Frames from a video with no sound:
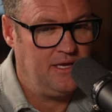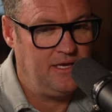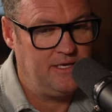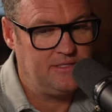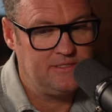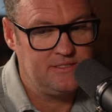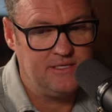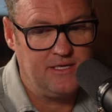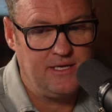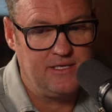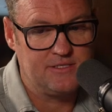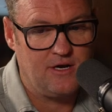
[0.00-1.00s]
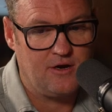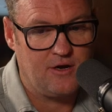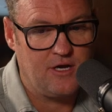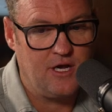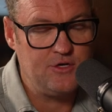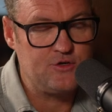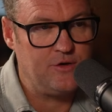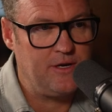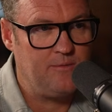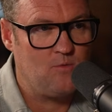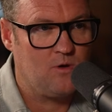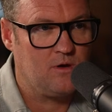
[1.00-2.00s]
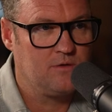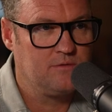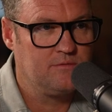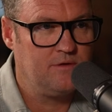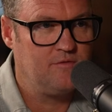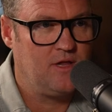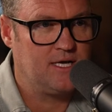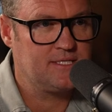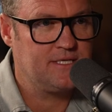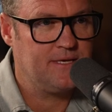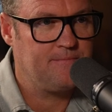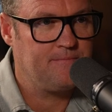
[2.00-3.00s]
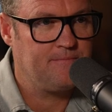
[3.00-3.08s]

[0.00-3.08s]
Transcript: It's not our country anymore. We've lost it.